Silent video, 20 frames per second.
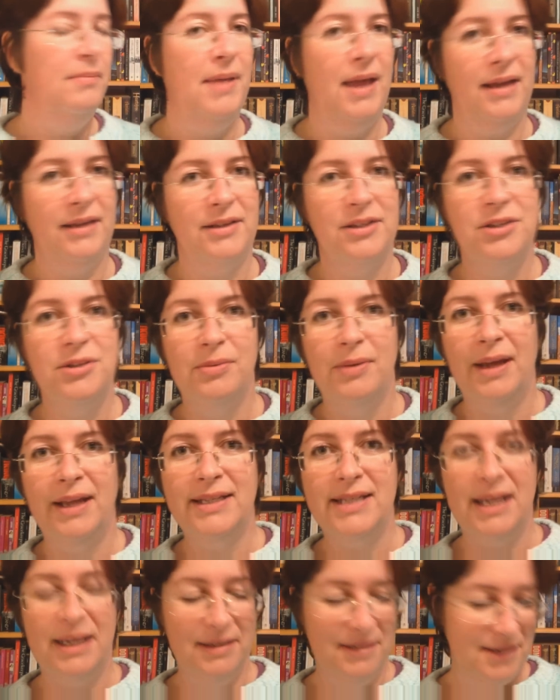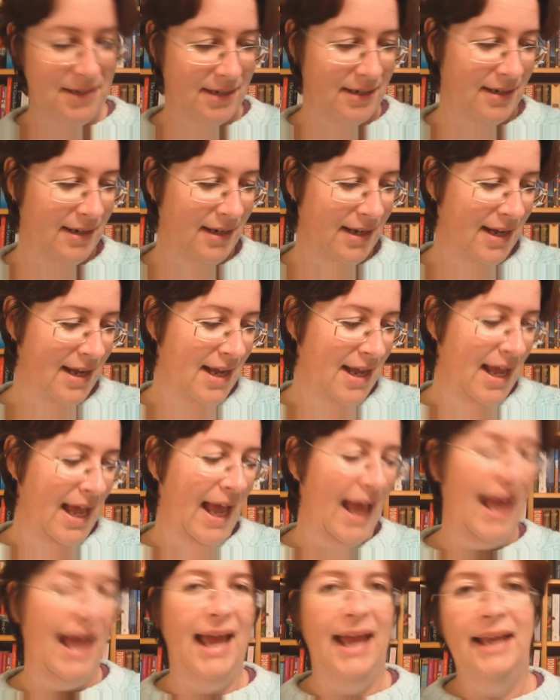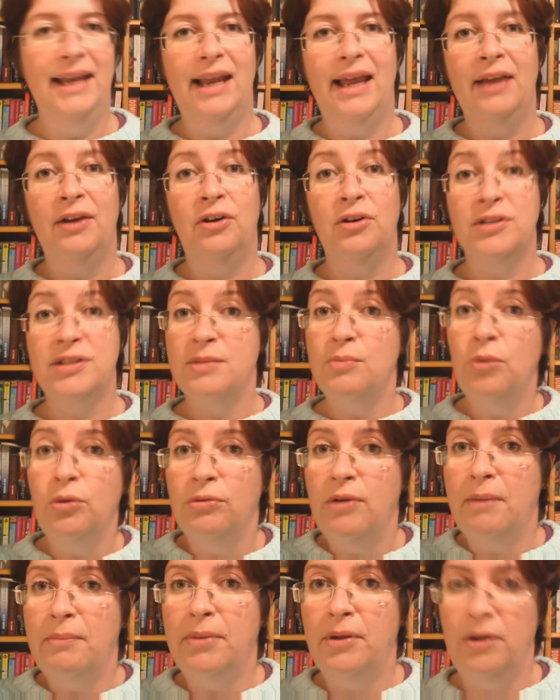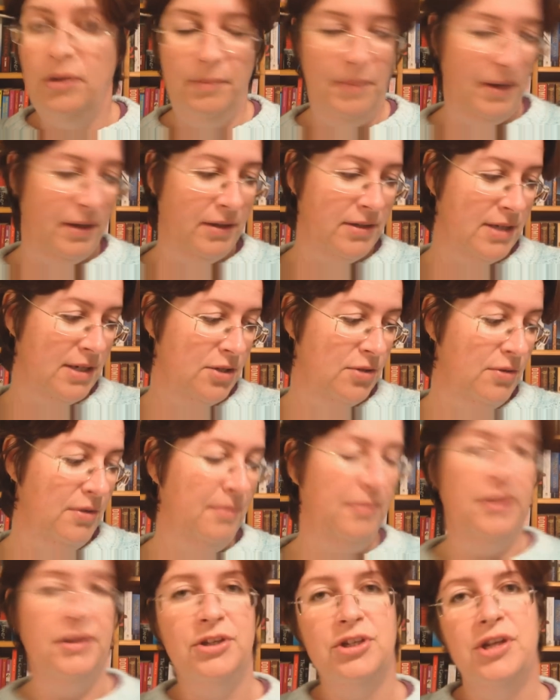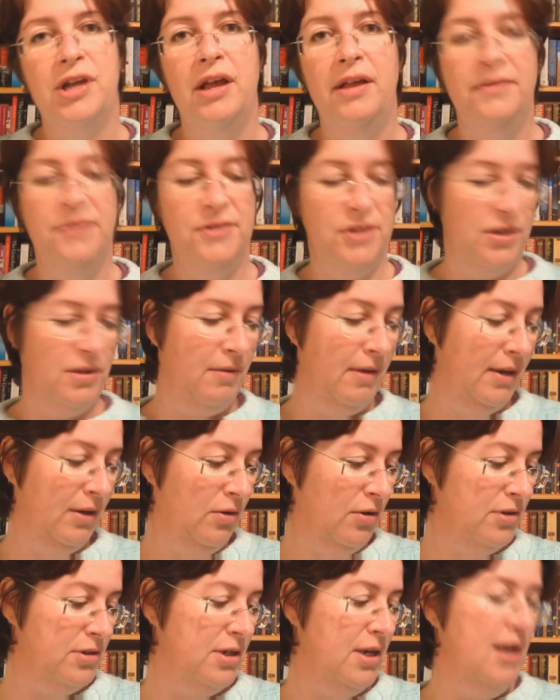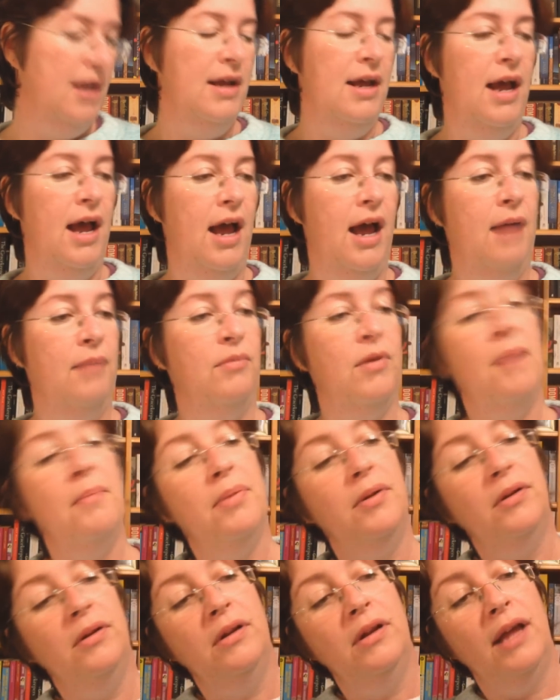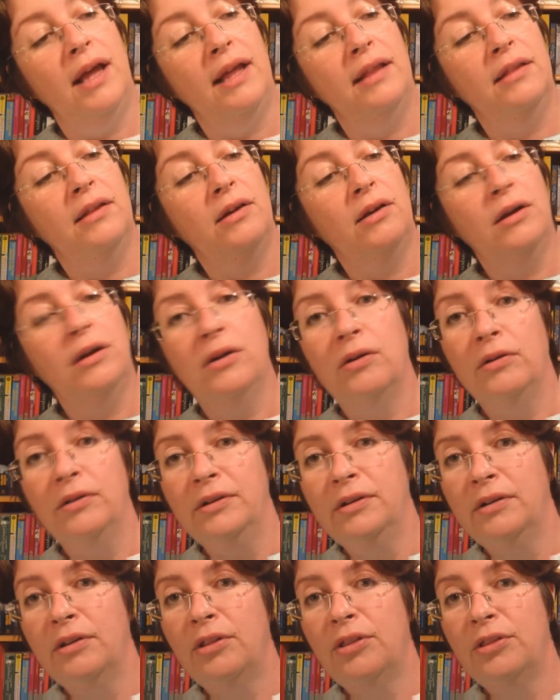back to Wagtails, and I got some more Rumpole because I saw them on the shelves. So I got Rumpole and the Golden